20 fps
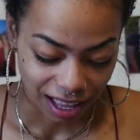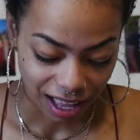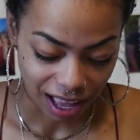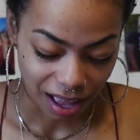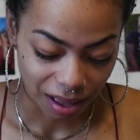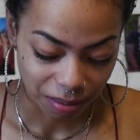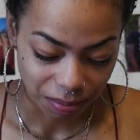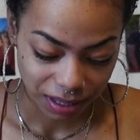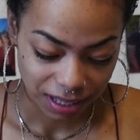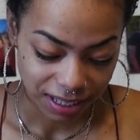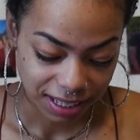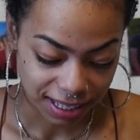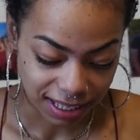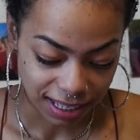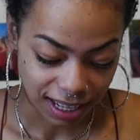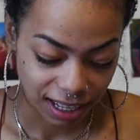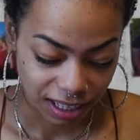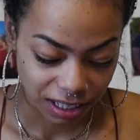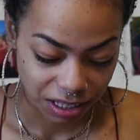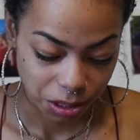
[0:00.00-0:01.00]
I'm this
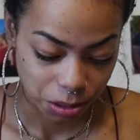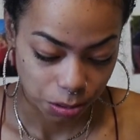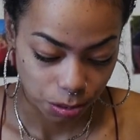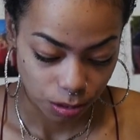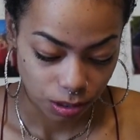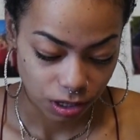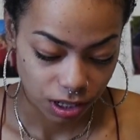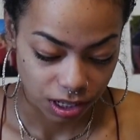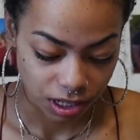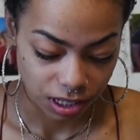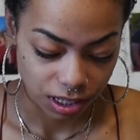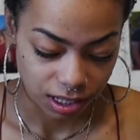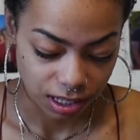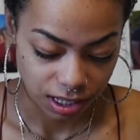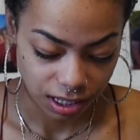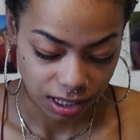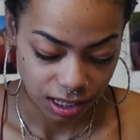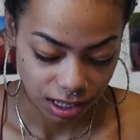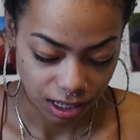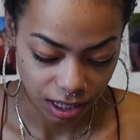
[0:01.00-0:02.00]
9 of
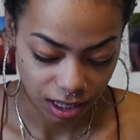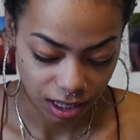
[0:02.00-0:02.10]
Swords.